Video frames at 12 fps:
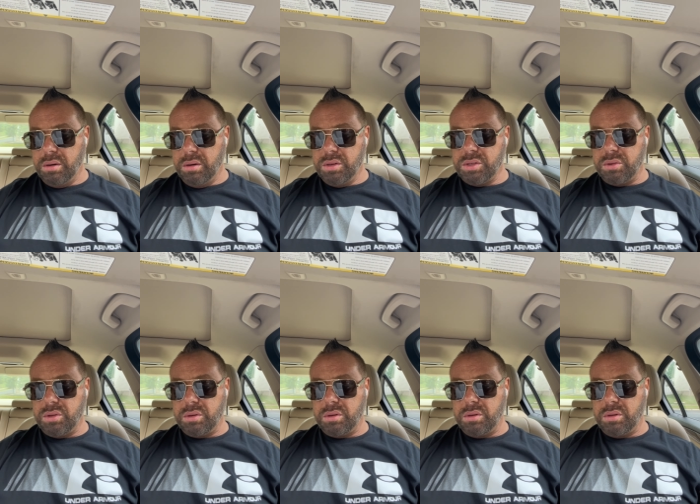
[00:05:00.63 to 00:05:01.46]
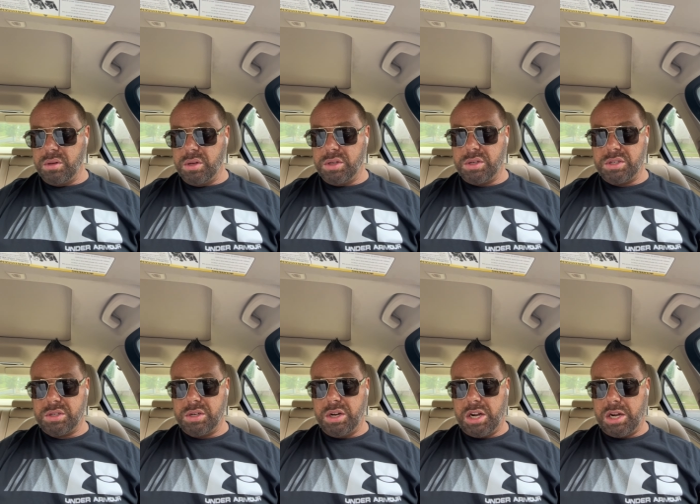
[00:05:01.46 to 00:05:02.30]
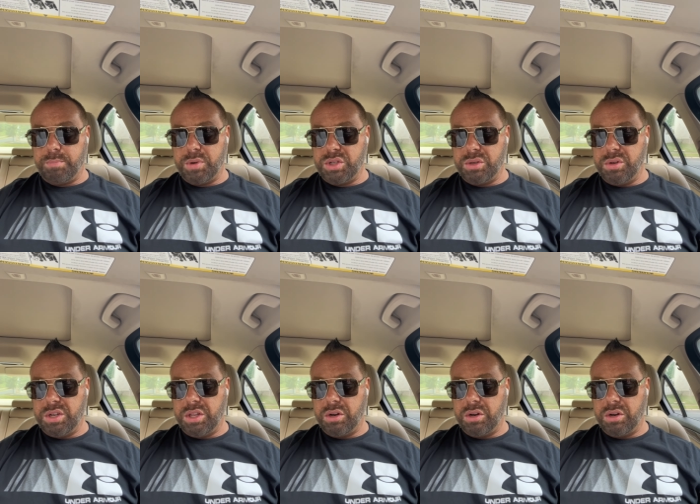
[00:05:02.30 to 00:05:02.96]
So they're it's just an opportunity.